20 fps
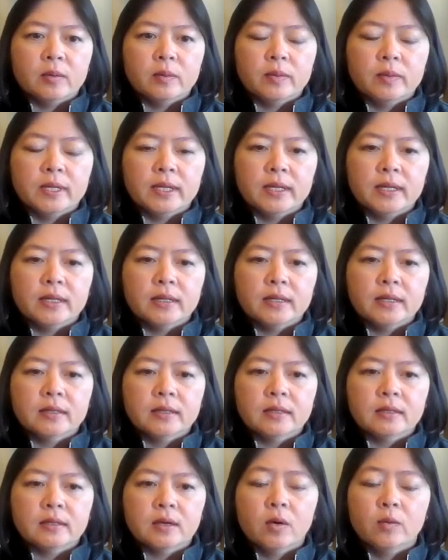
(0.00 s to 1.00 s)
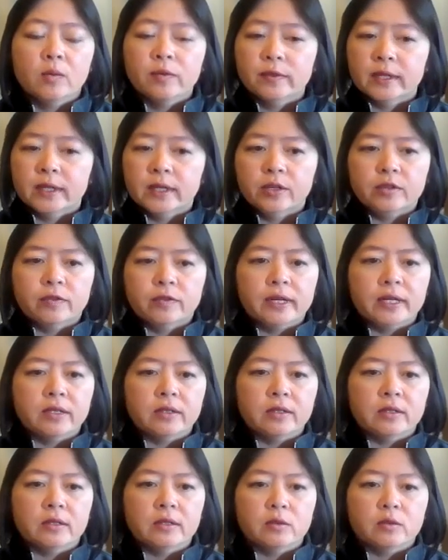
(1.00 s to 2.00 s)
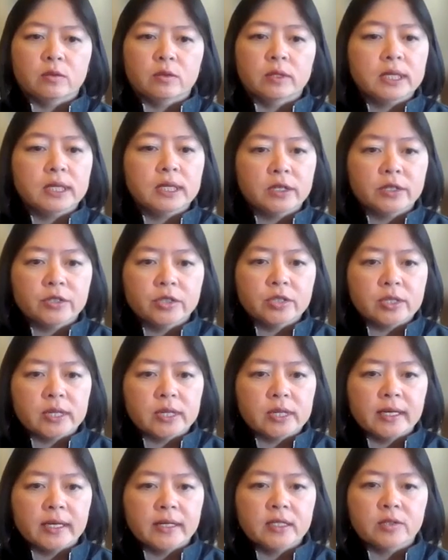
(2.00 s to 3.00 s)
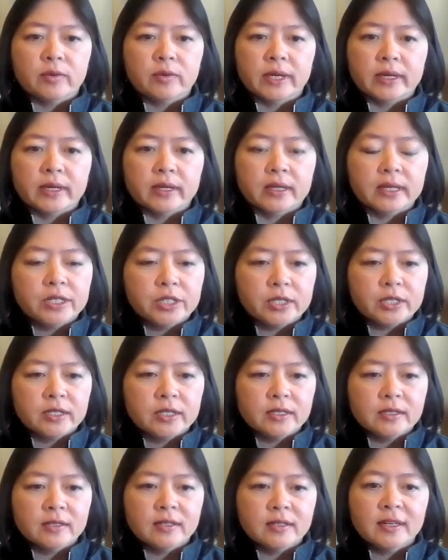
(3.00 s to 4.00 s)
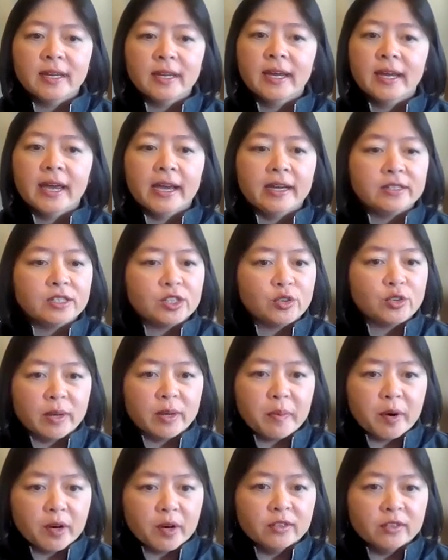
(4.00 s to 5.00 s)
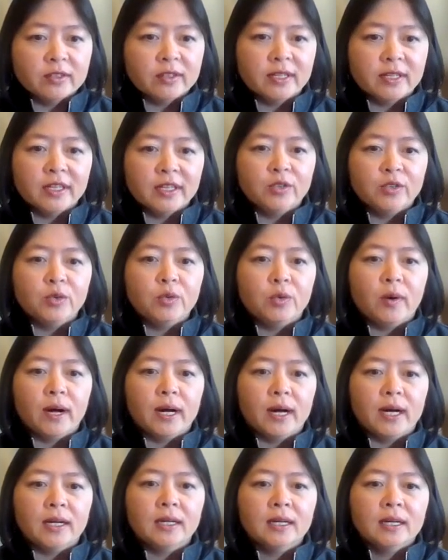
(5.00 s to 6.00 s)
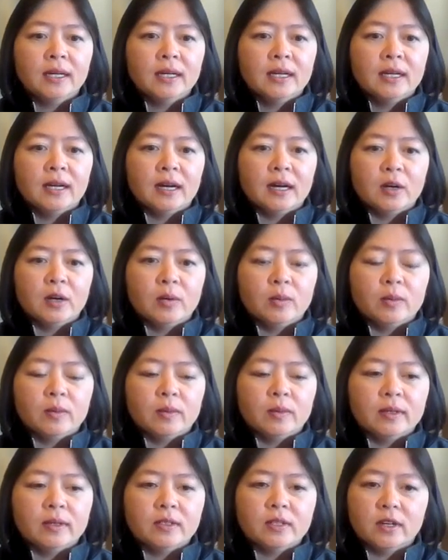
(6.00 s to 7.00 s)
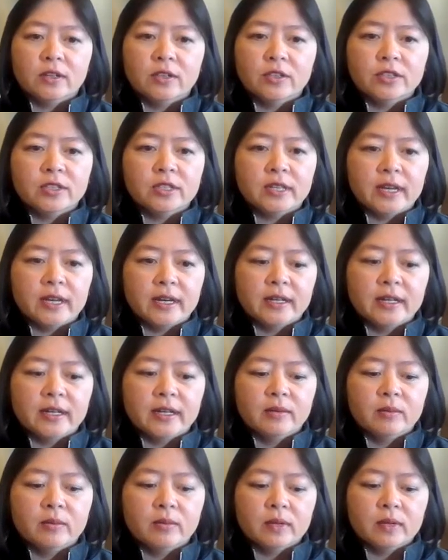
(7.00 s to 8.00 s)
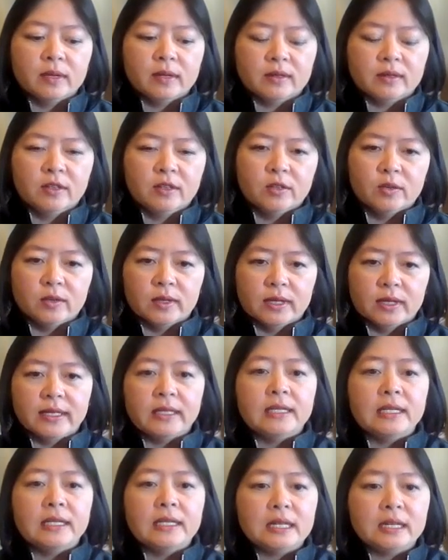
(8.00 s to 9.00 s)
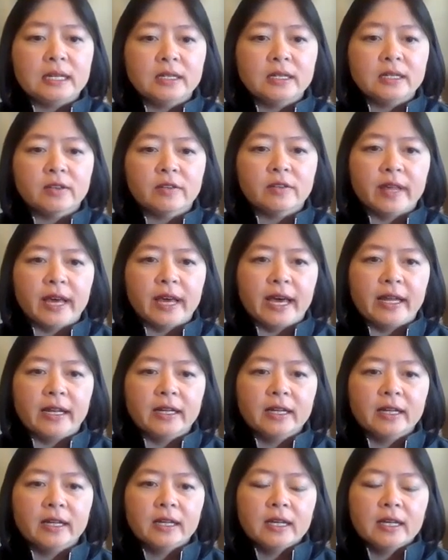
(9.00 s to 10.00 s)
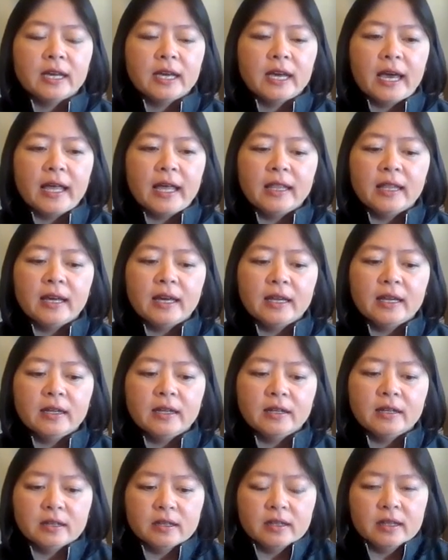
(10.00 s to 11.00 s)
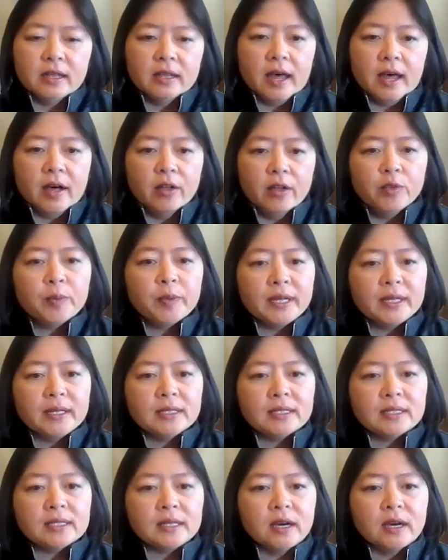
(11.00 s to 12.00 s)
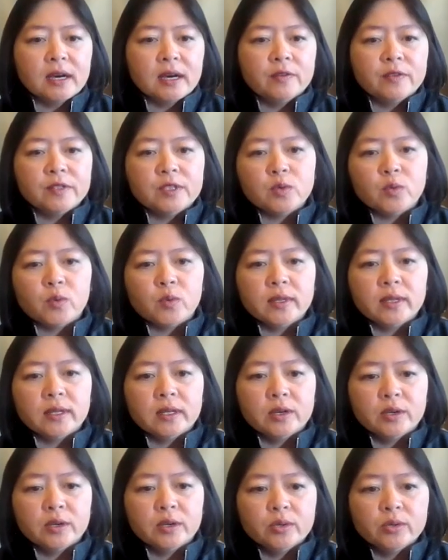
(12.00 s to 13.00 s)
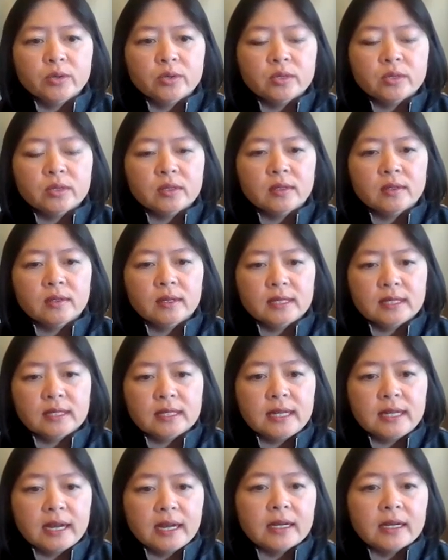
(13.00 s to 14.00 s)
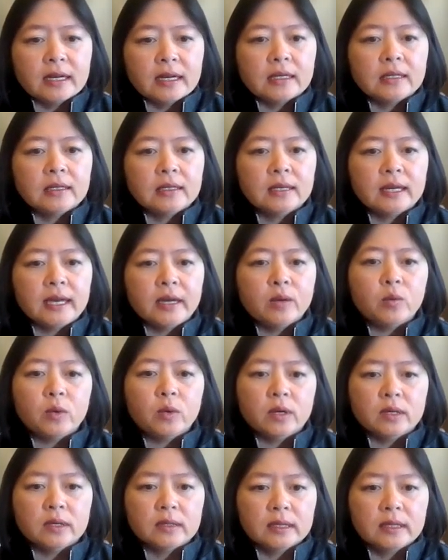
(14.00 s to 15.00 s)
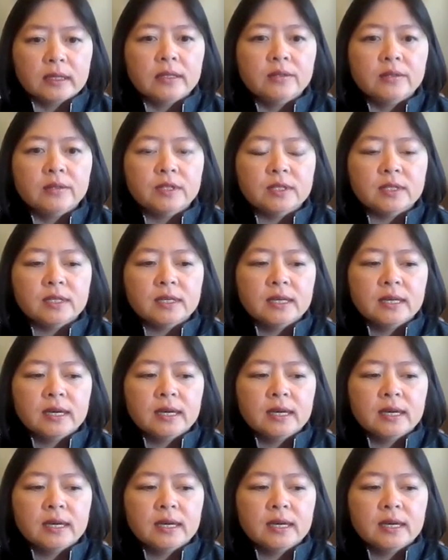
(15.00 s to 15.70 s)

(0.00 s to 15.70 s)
because hopefully your vendor really understands the regulations, has a great partner like you, Khoa, to understand, like the details of that. And then the health plan itself is the one that knows its data and where it lives.